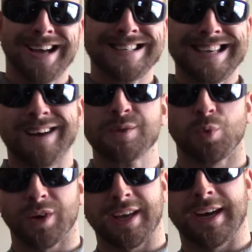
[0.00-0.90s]
See, I was
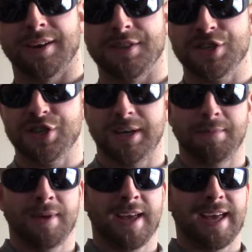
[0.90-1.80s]
working out at the
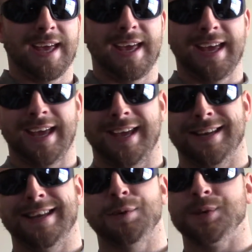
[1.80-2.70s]
gym,
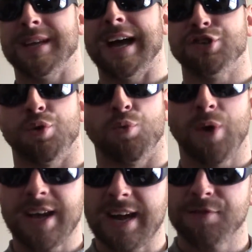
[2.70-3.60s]
and it was actually
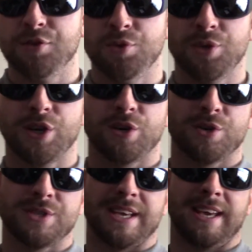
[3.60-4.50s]
right after New
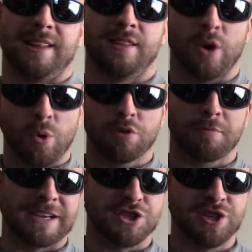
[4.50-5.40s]
Year's, and the owner of
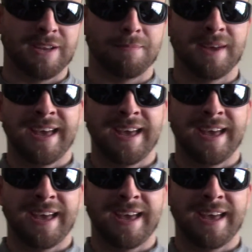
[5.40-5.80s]
my gym